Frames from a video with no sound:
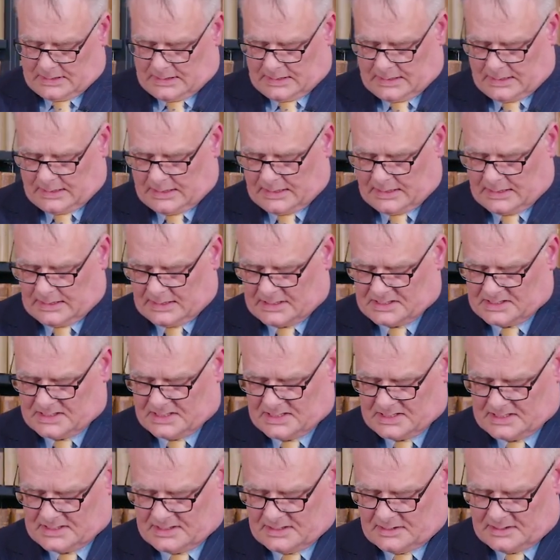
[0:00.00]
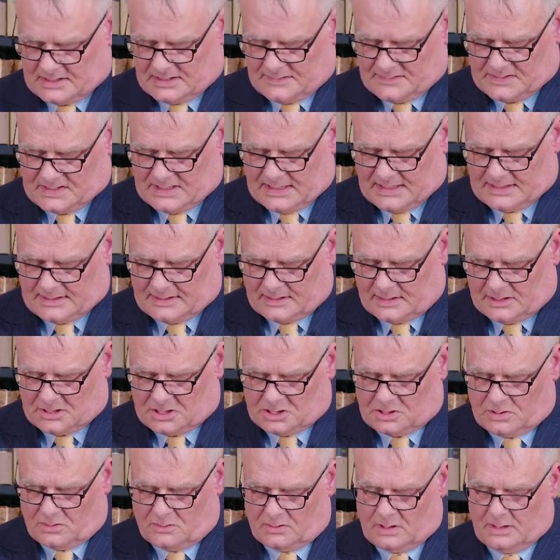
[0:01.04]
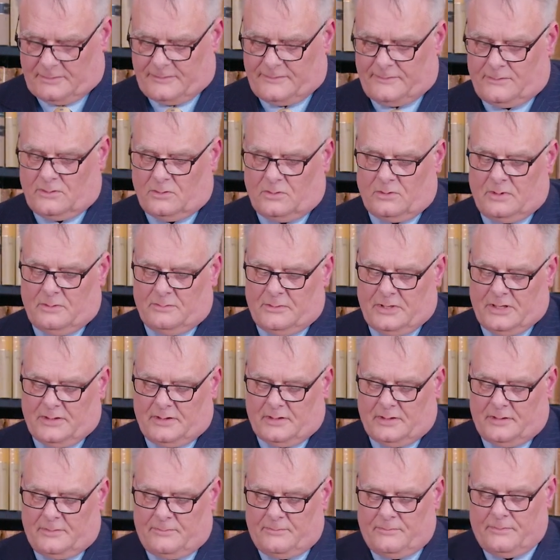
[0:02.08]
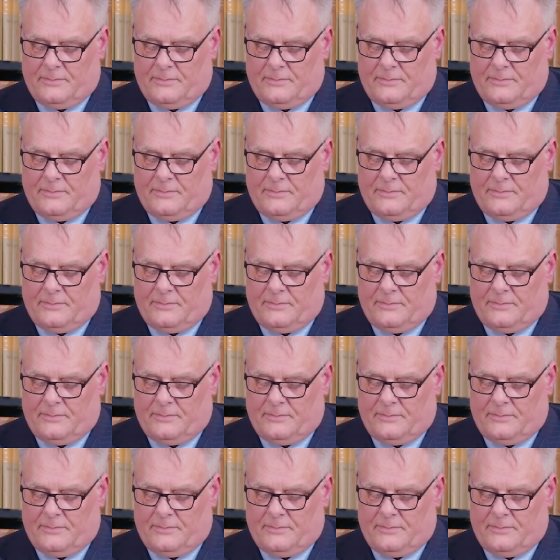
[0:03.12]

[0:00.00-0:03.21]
His sister, as I've said, died shortly before the mother.